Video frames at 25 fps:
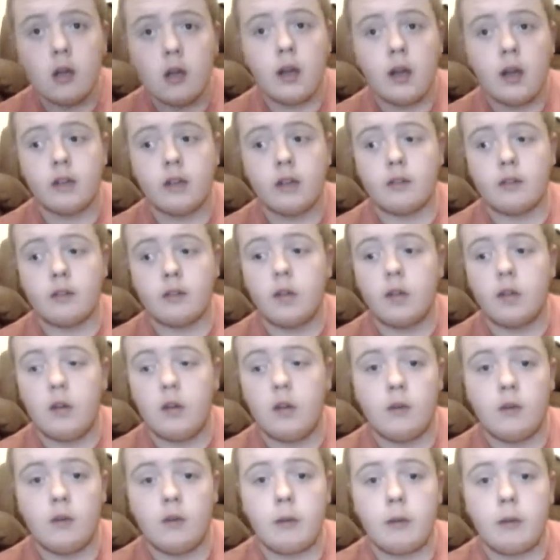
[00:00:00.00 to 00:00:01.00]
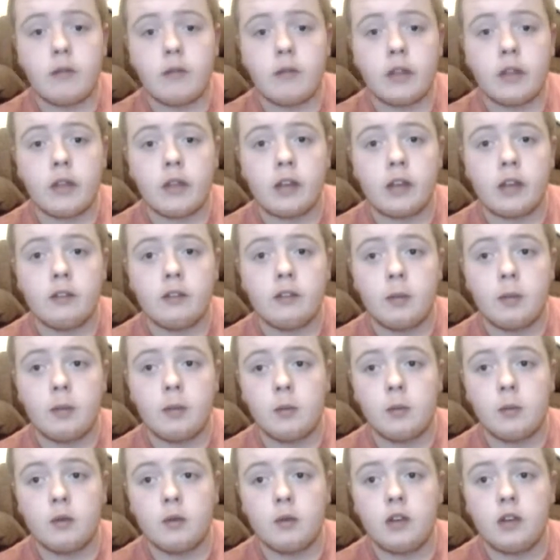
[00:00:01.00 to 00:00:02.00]
as I've learned from other things
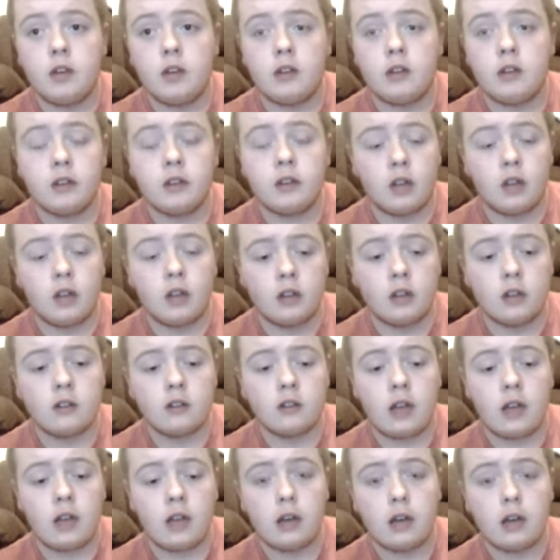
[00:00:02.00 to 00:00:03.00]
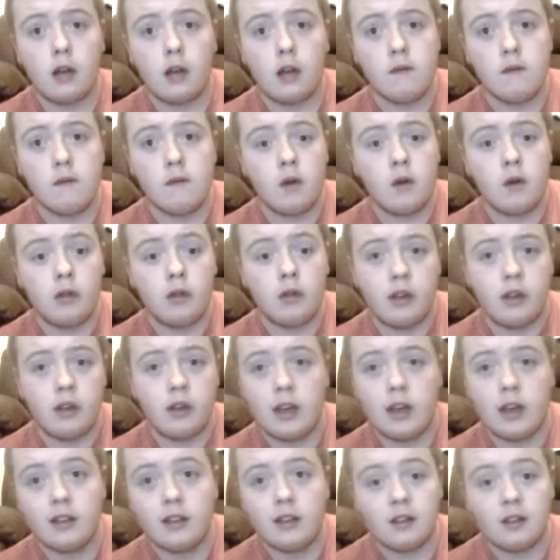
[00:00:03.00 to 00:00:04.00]
people have done to guns, and I've not done
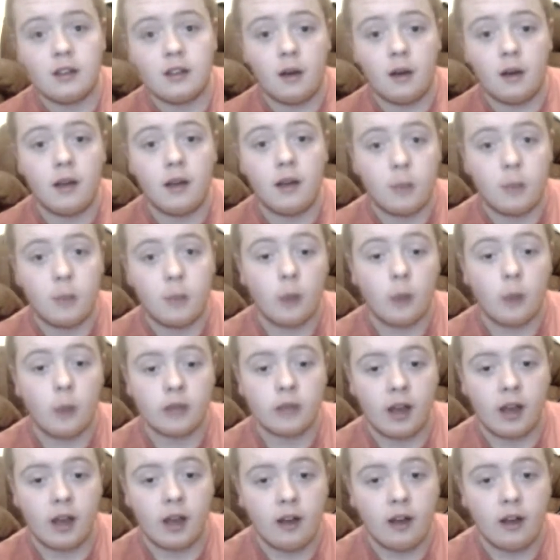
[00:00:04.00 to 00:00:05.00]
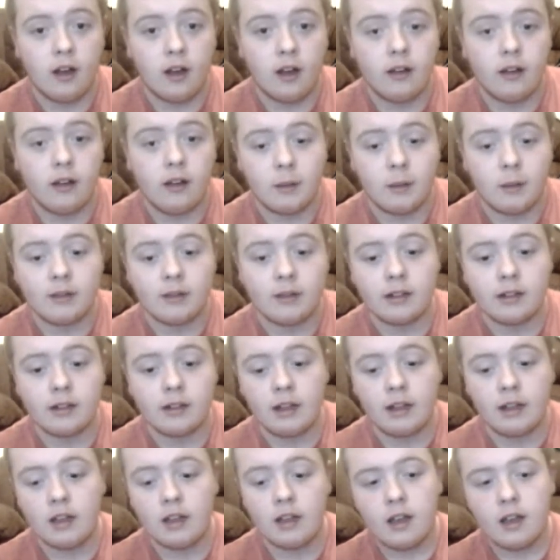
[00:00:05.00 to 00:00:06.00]
it, so I won't get hurt,
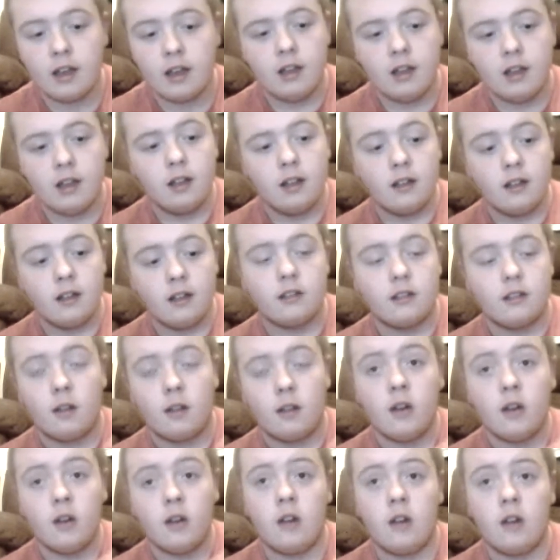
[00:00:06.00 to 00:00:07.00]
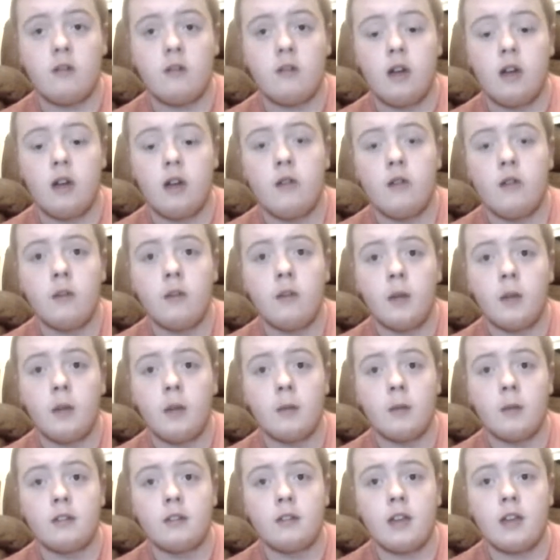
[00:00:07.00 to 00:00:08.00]
basically. So learn learn from my
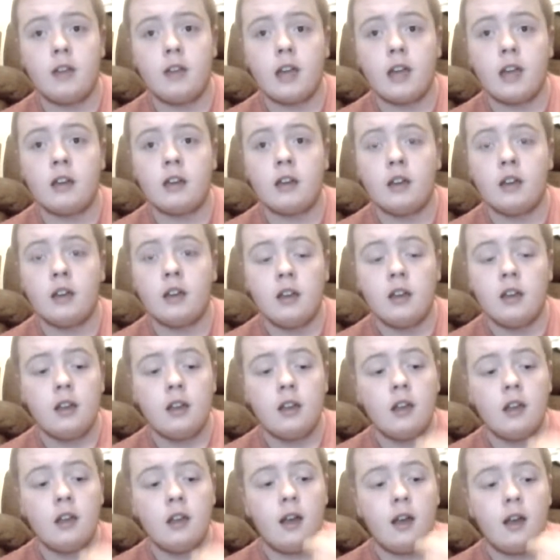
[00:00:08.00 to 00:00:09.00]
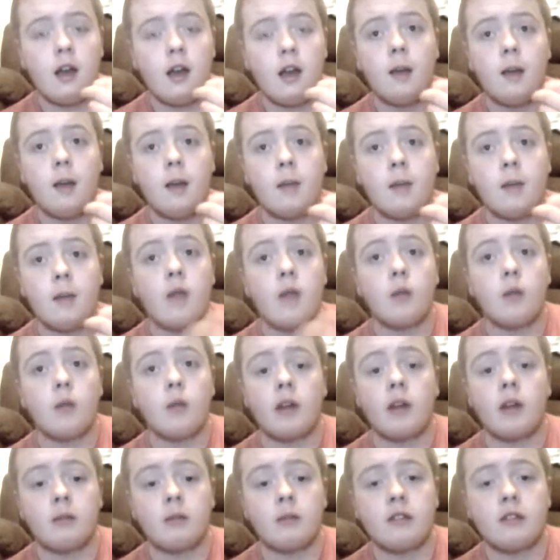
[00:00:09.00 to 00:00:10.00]
mistake. Um, everyone
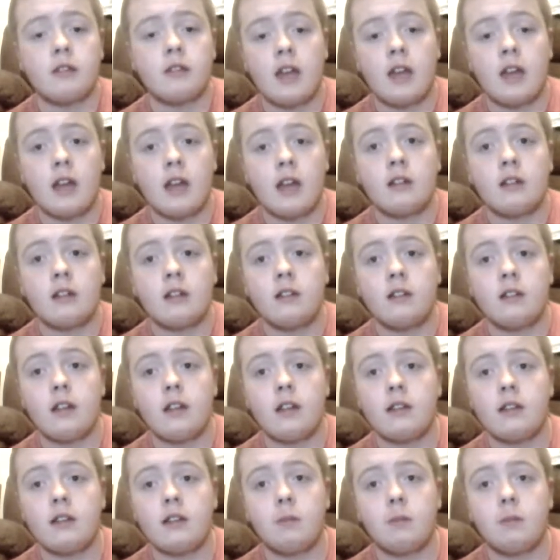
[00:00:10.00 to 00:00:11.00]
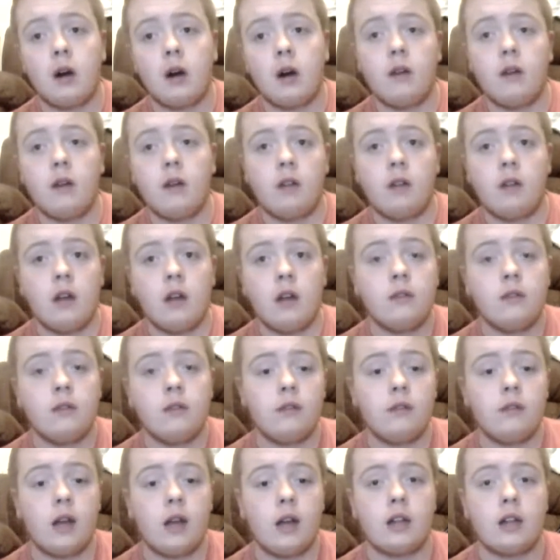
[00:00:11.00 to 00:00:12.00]
makes mistakes. It's part of life
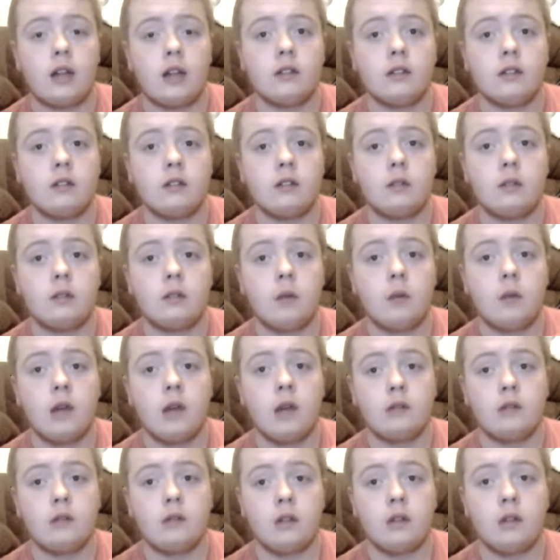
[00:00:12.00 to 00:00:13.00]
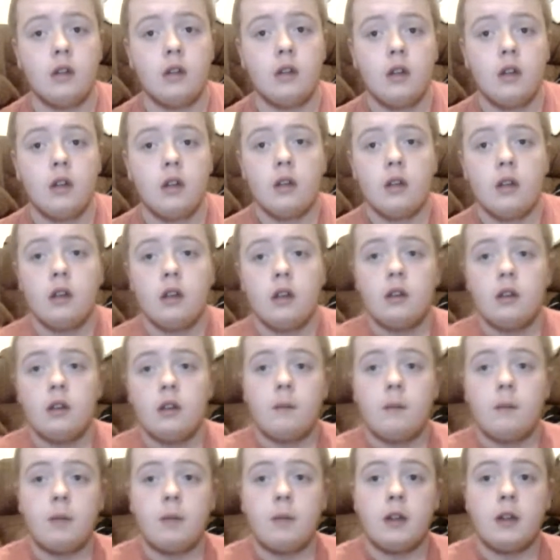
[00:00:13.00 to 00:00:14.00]
and whatever.
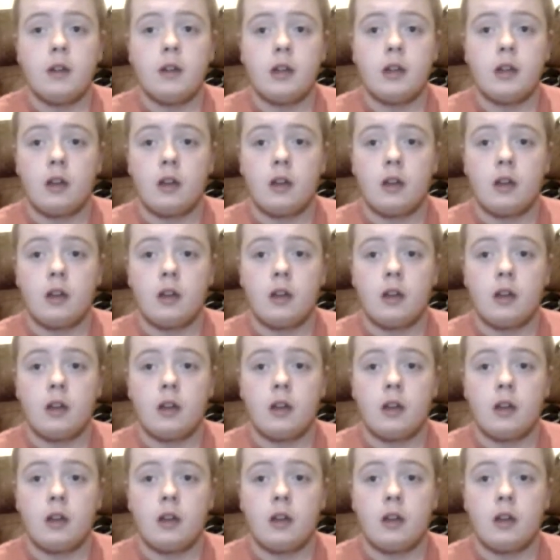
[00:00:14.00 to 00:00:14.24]
But there you